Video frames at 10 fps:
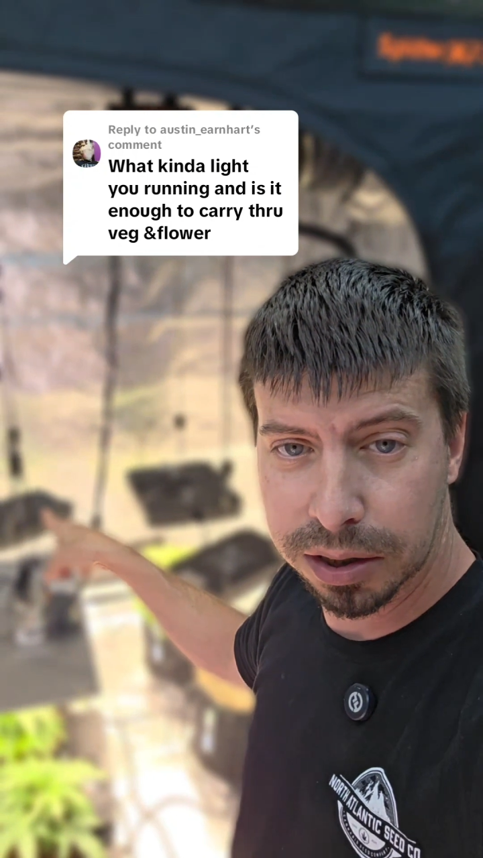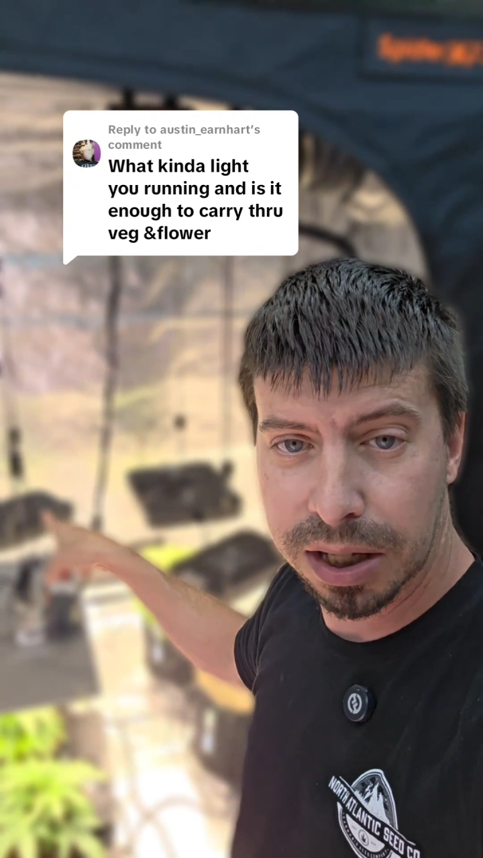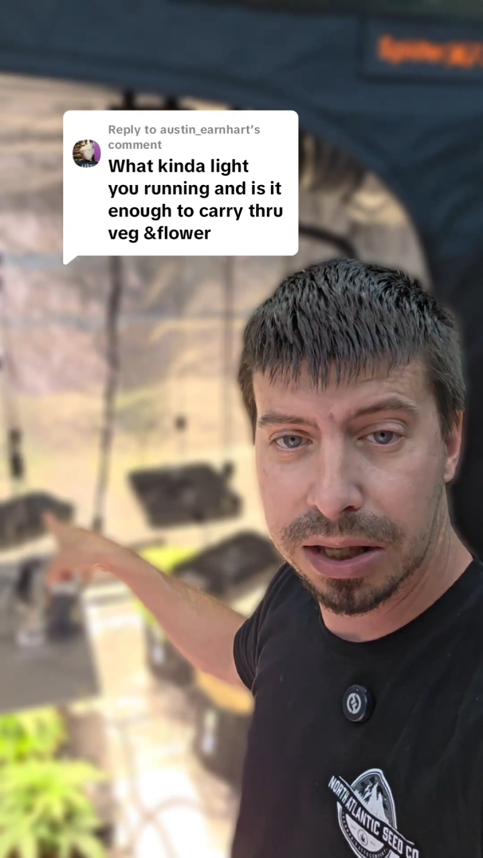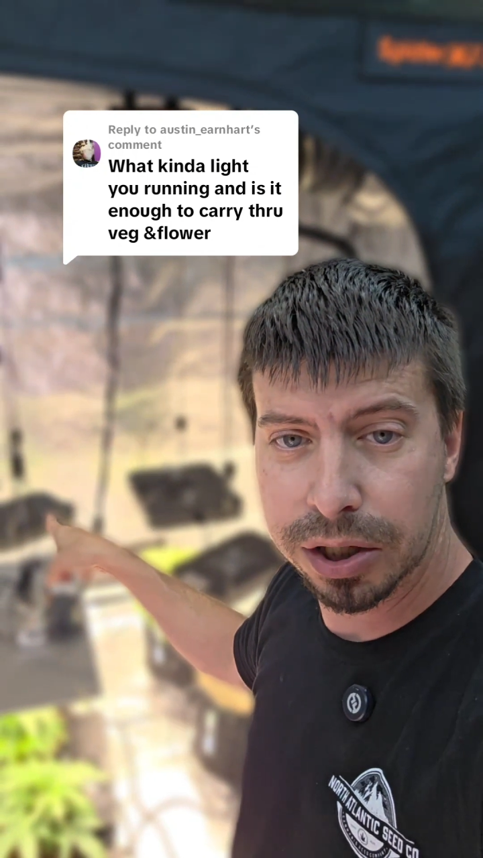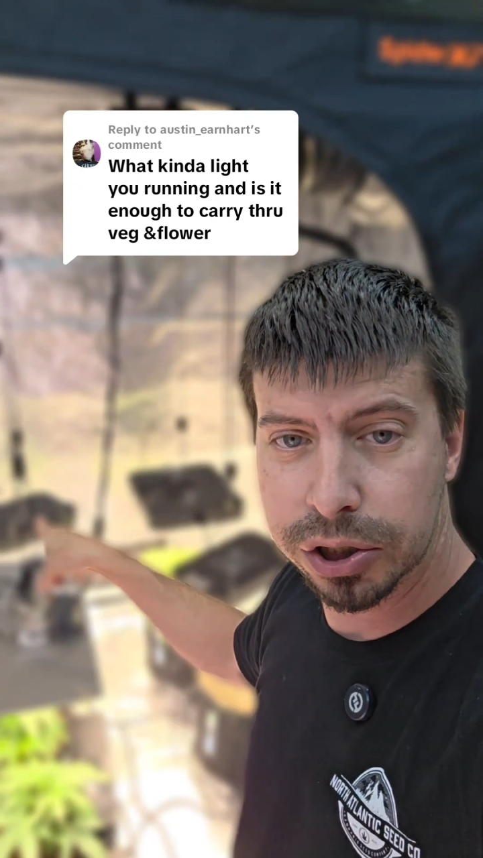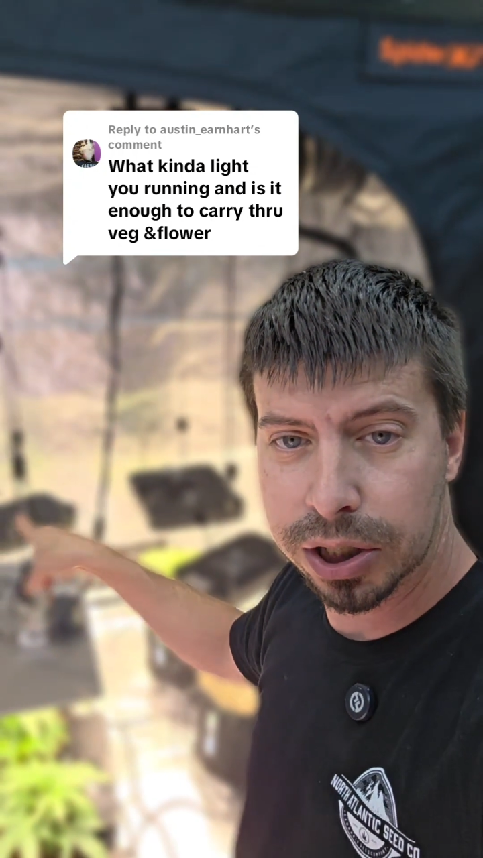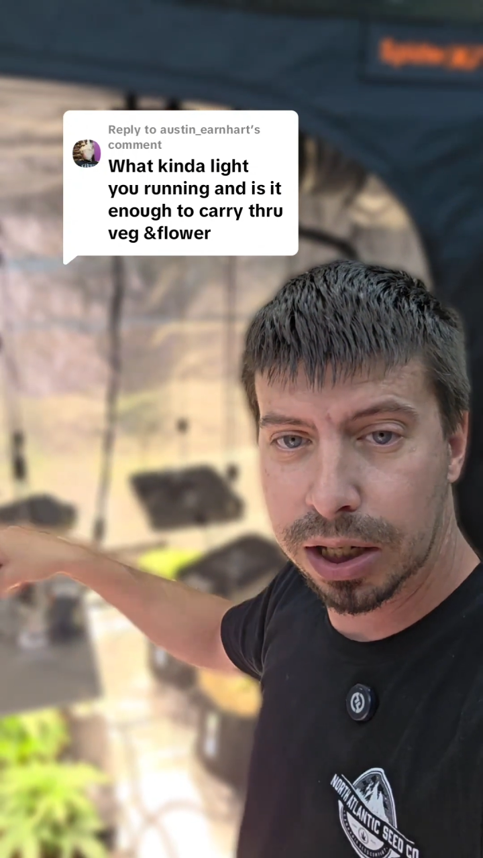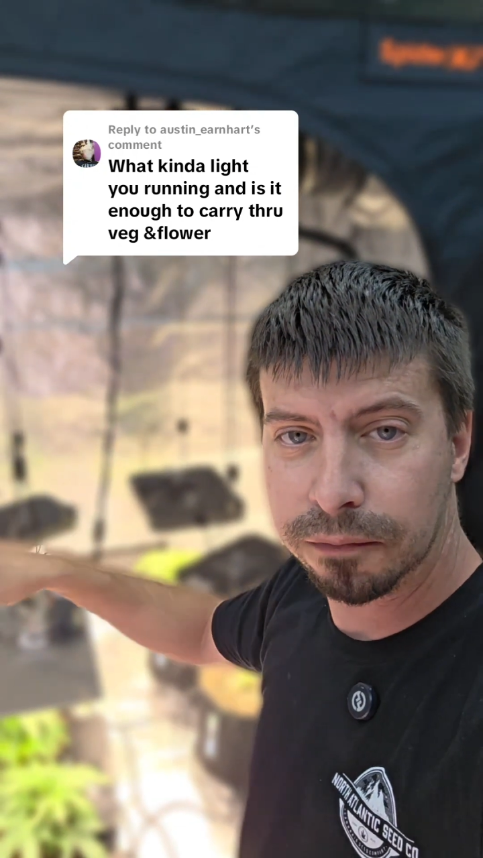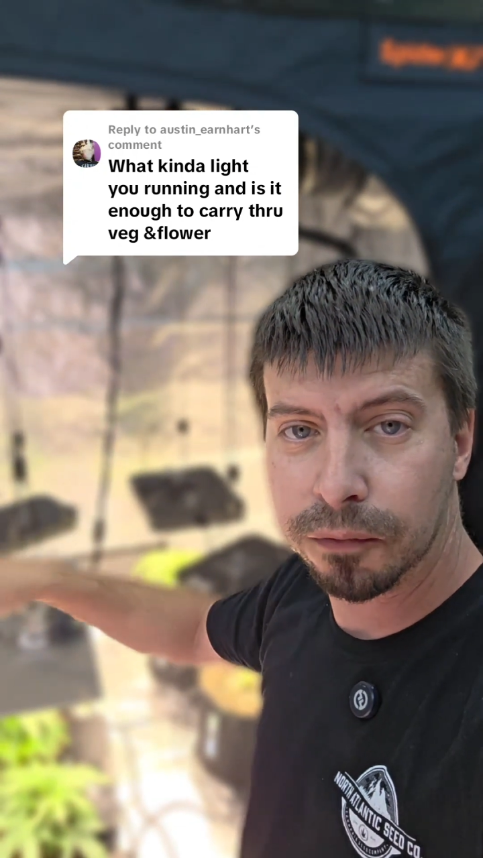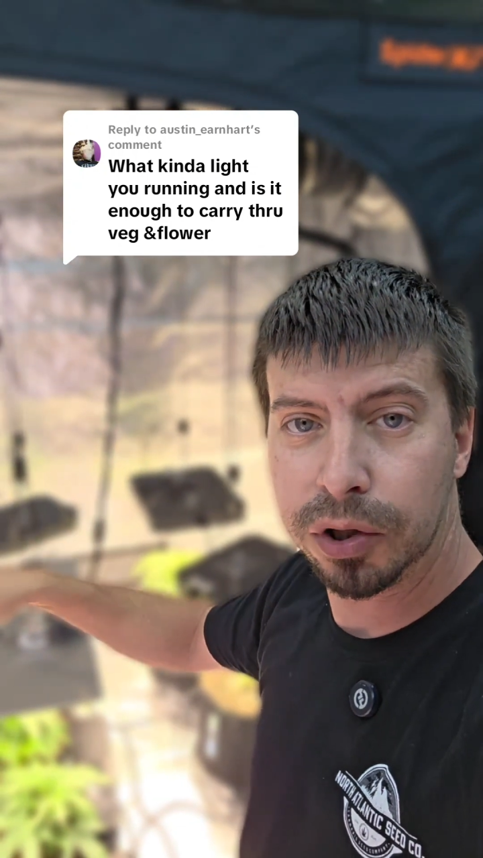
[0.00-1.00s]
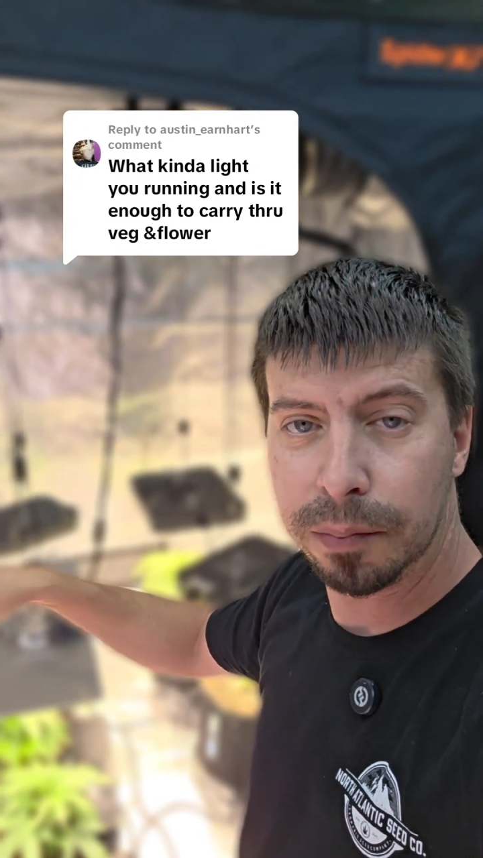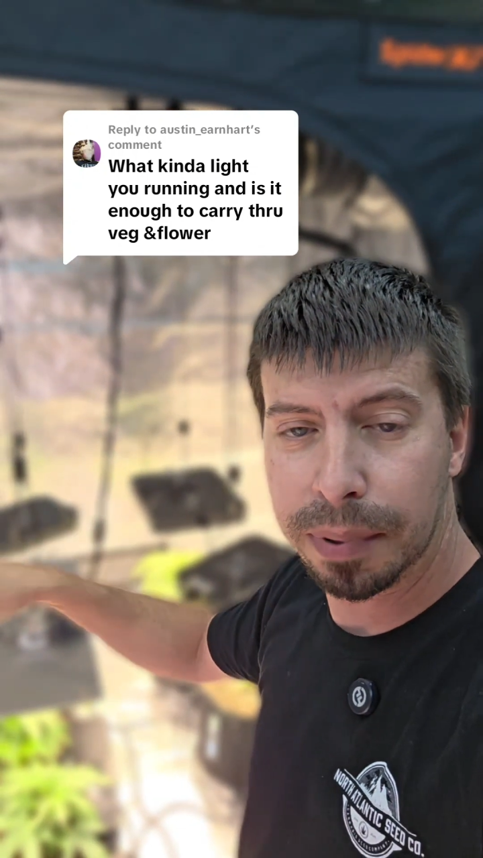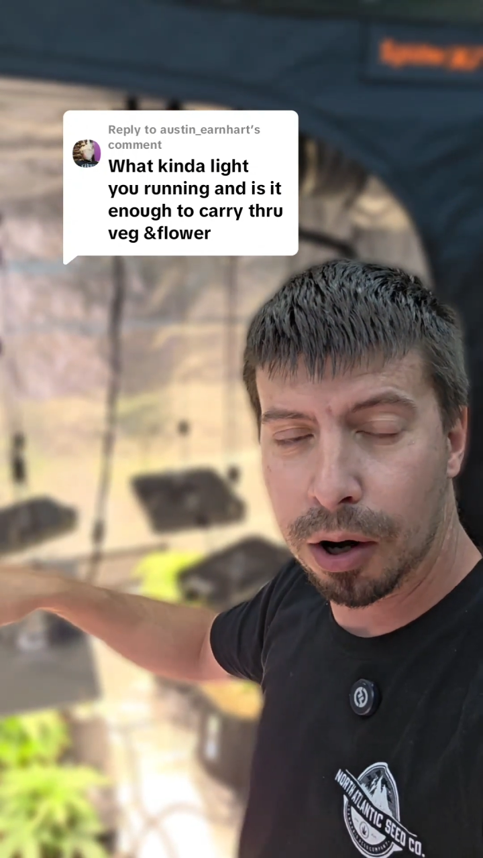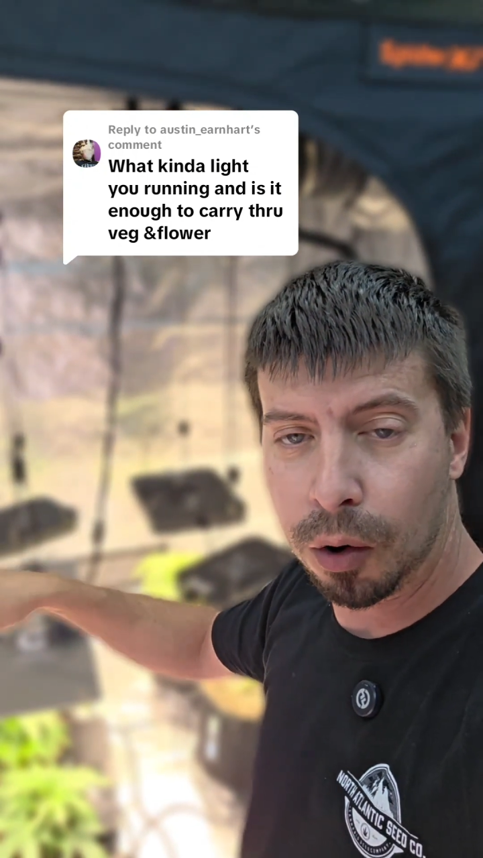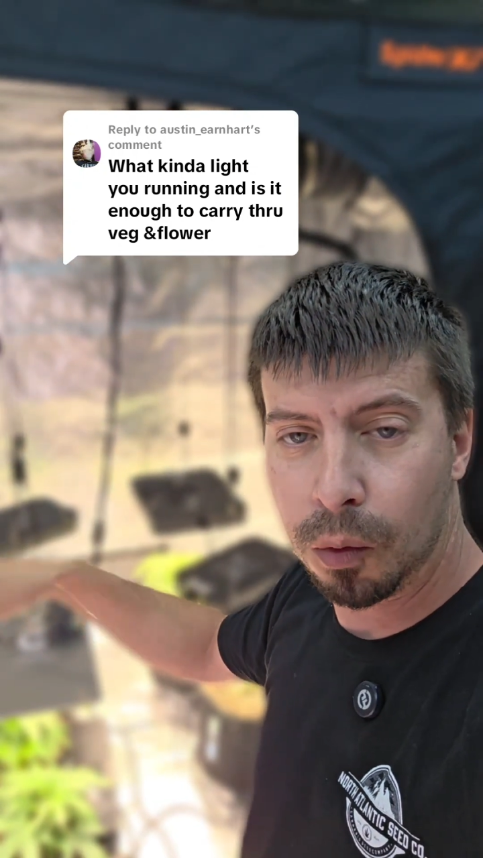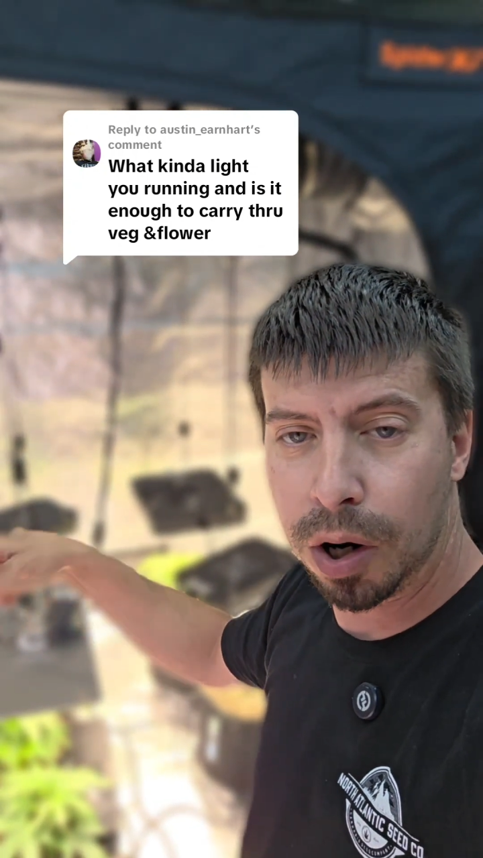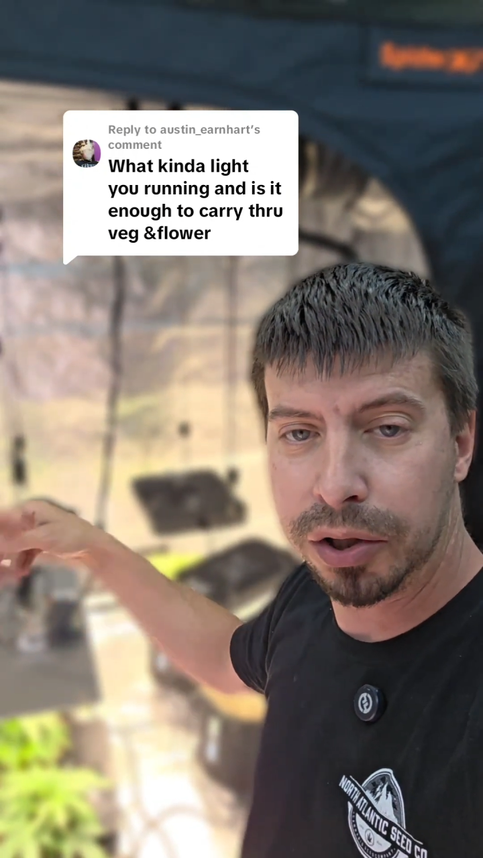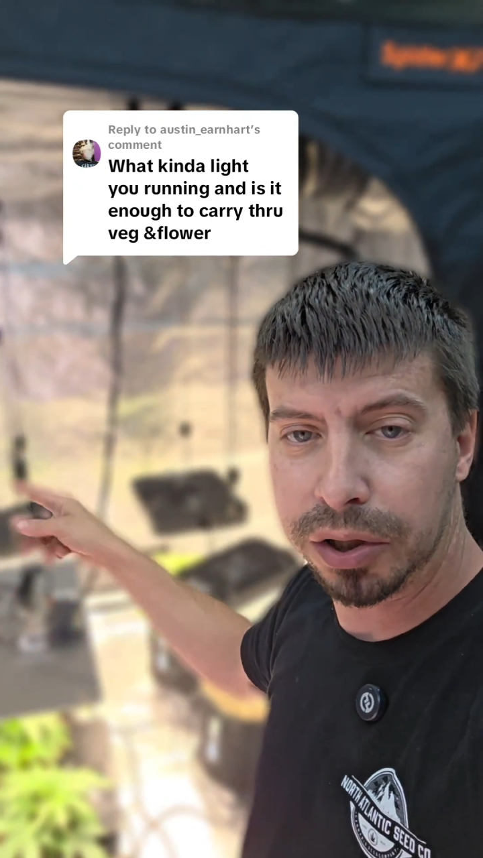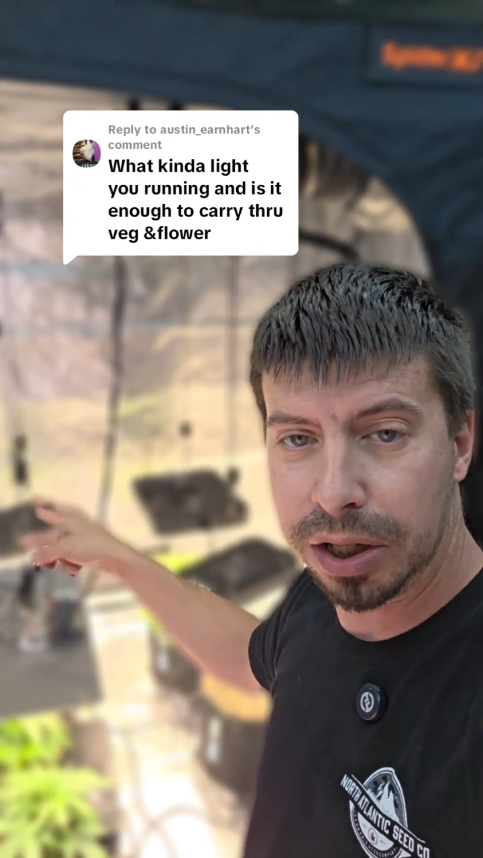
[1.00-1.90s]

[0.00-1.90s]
a daisy chain, for you can power one